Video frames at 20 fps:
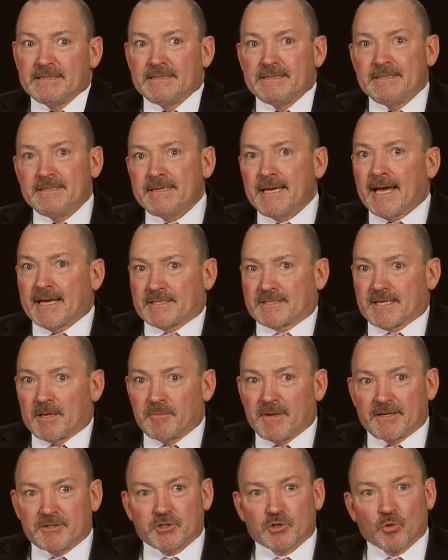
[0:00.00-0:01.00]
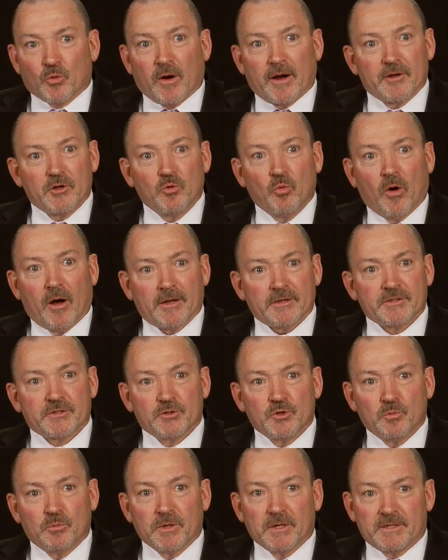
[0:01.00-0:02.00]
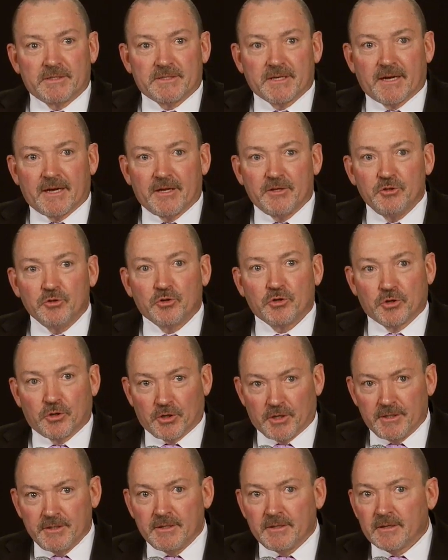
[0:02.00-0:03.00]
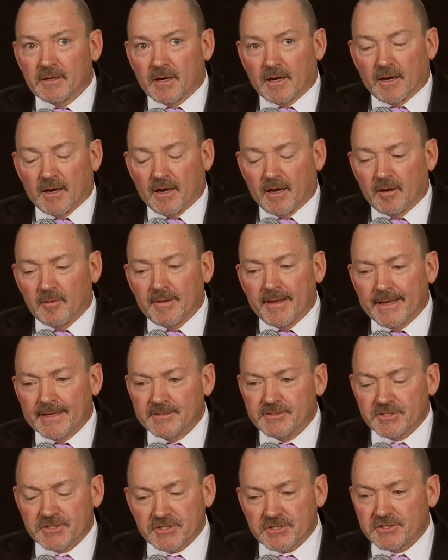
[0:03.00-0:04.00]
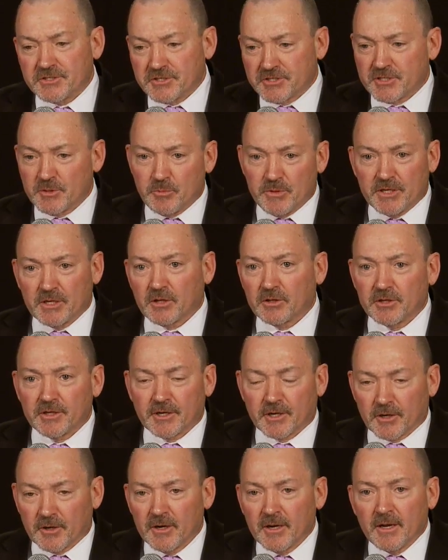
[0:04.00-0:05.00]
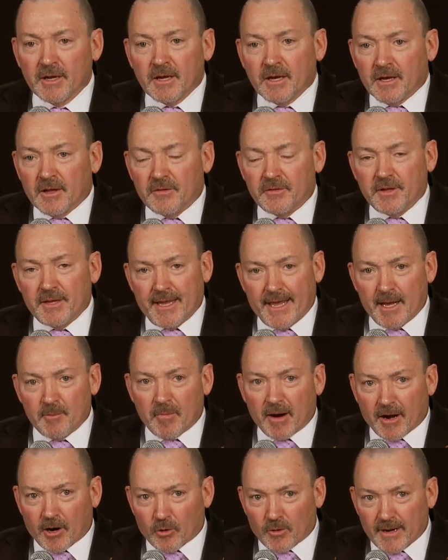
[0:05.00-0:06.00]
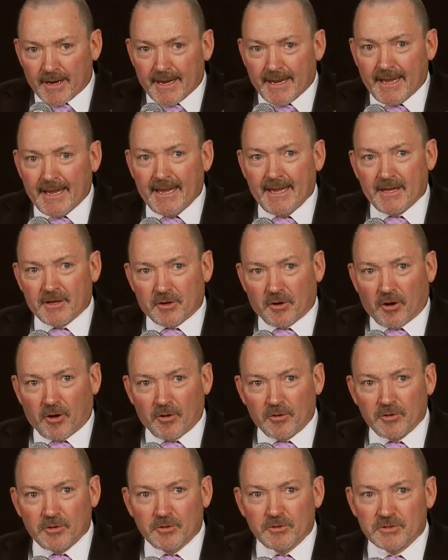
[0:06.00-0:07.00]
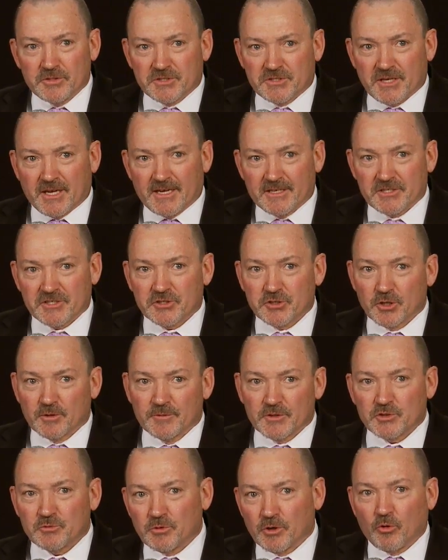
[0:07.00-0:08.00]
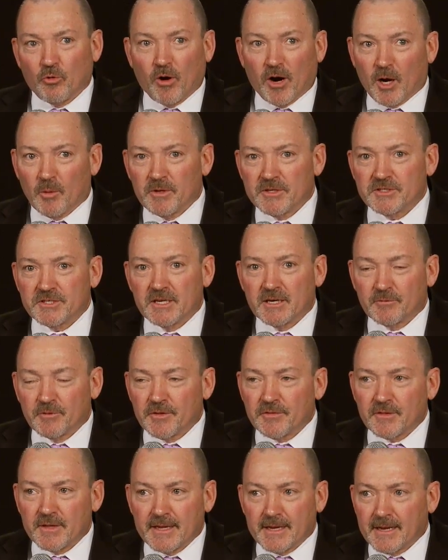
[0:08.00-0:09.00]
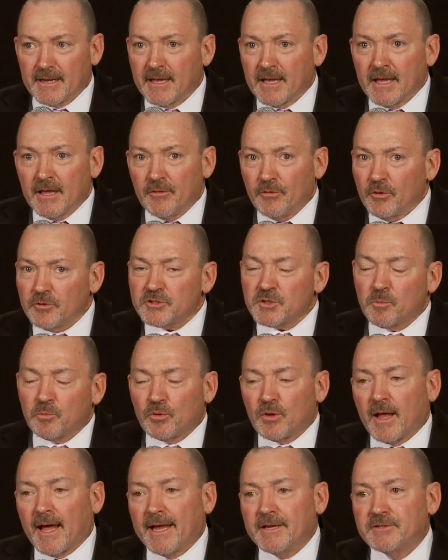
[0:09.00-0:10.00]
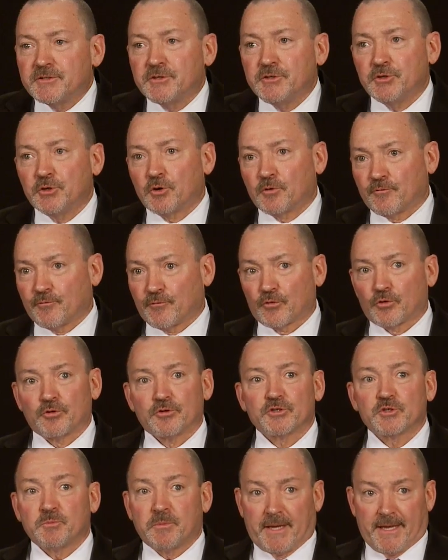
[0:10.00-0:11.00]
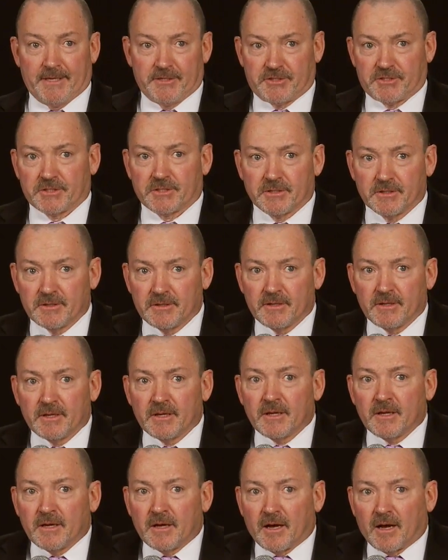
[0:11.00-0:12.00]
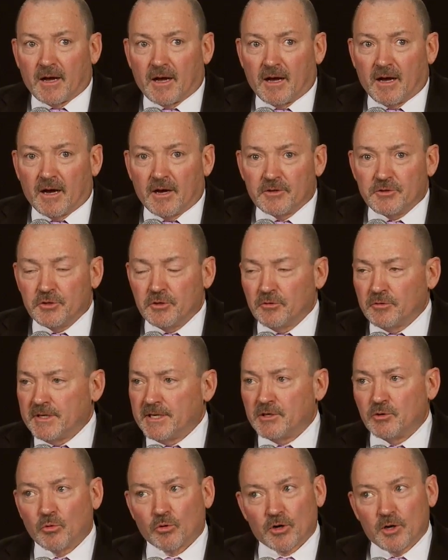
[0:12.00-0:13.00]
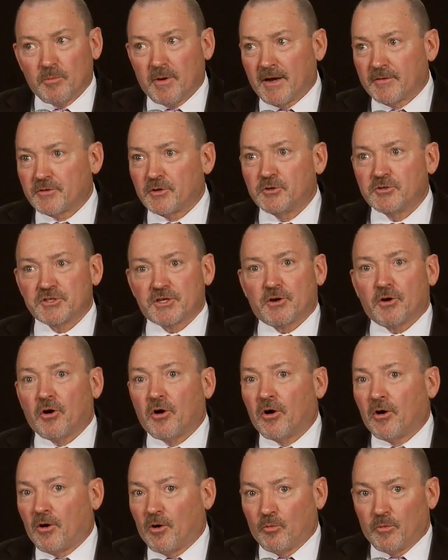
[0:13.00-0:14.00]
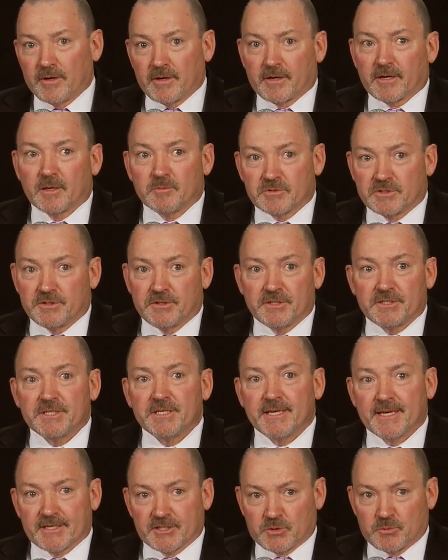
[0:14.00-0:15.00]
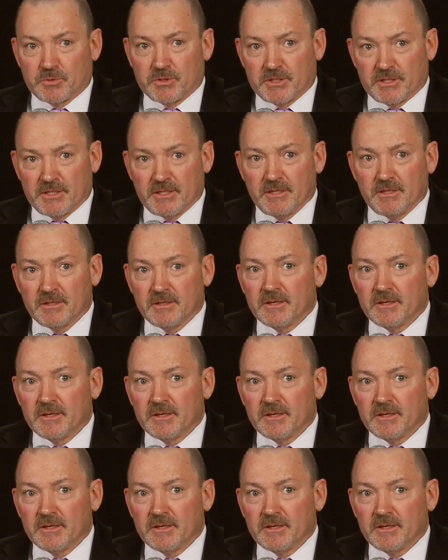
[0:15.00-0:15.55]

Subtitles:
Yes, I'm not sure why you'd want to, but you could. And just to be clear, the MRA and all those service requirements and everything, those apply to your FERS pension. You don't need to worry about those at all when it comes to the TSP.